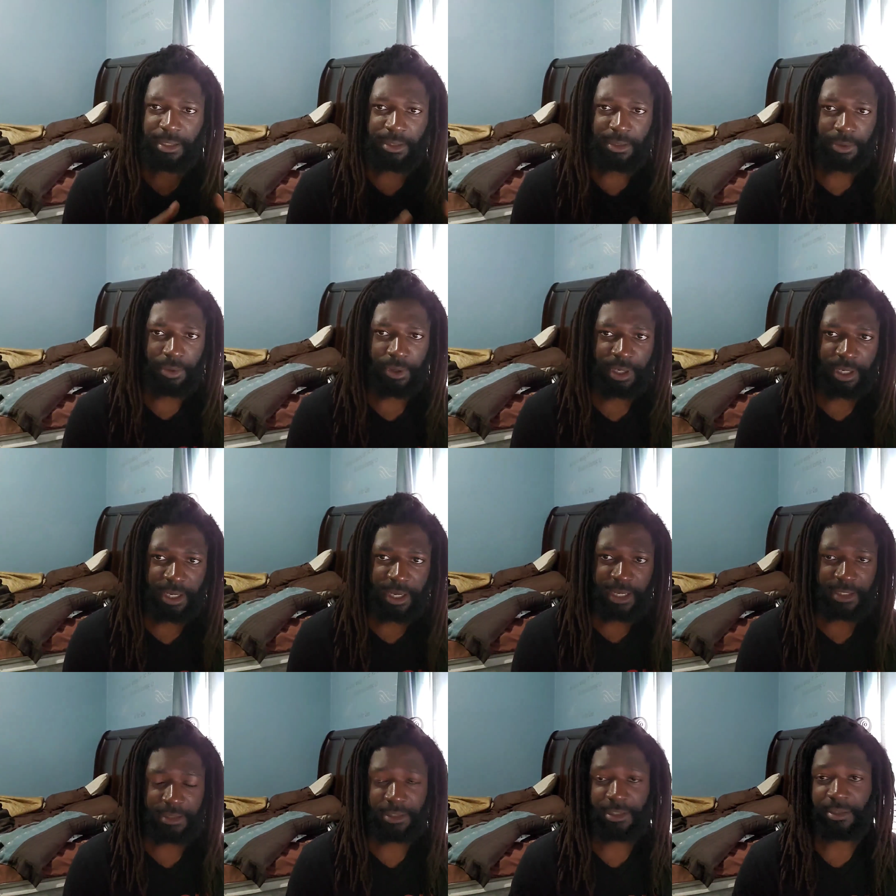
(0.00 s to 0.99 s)
these
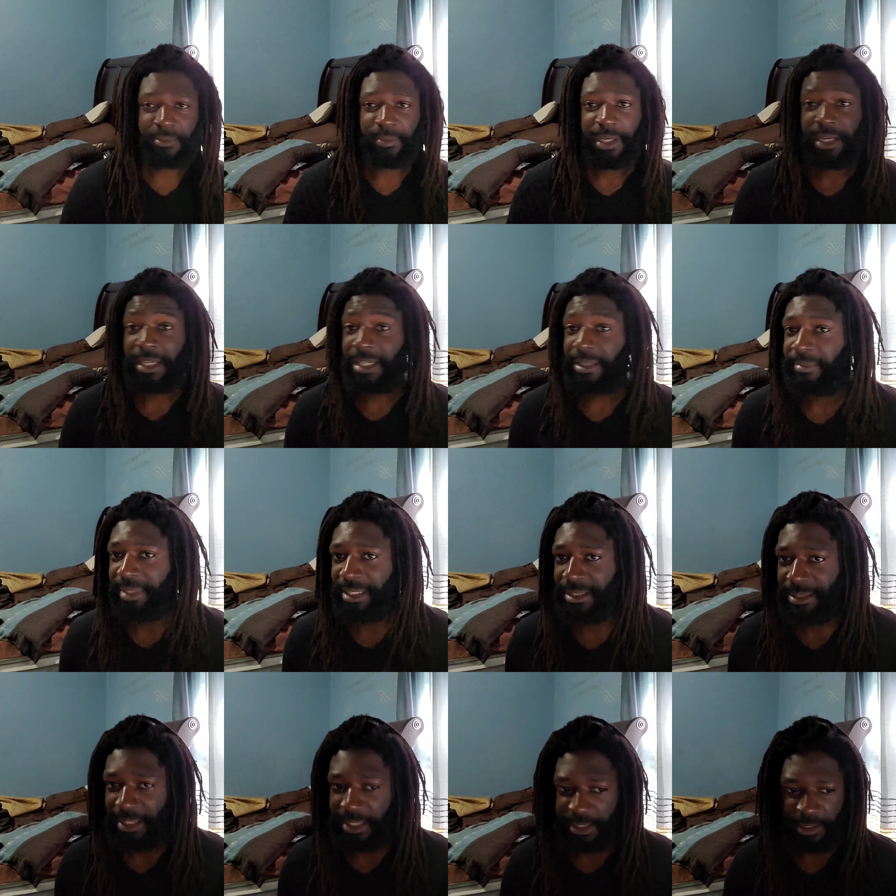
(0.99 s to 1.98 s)
organizers by any
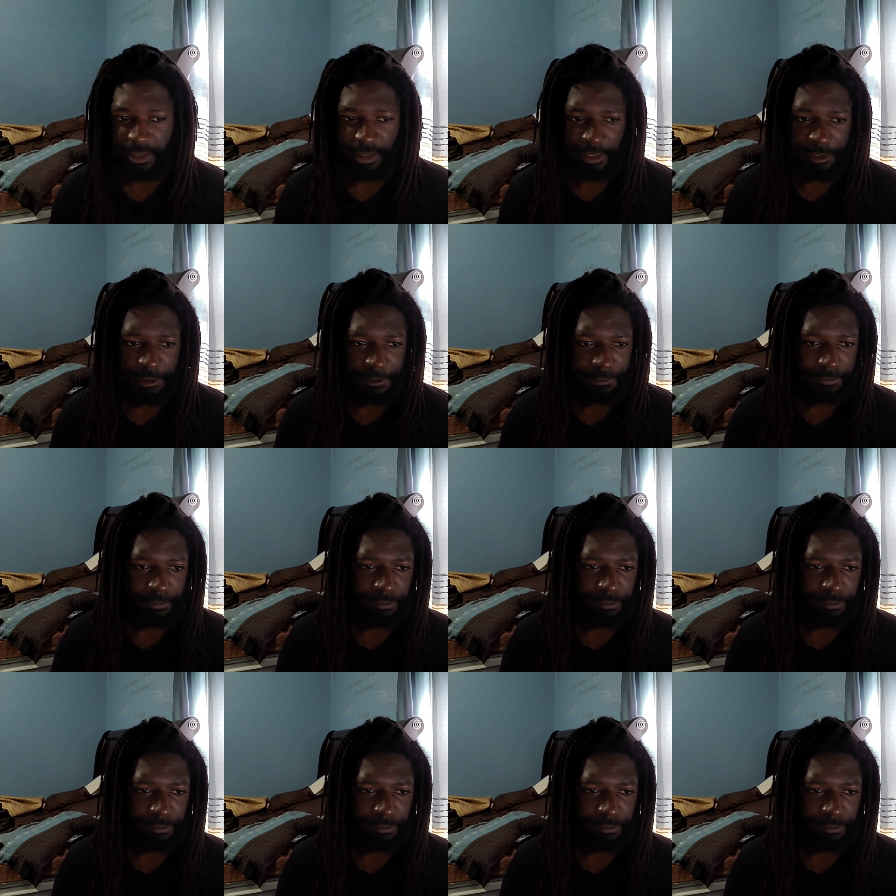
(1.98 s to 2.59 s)
means necessary.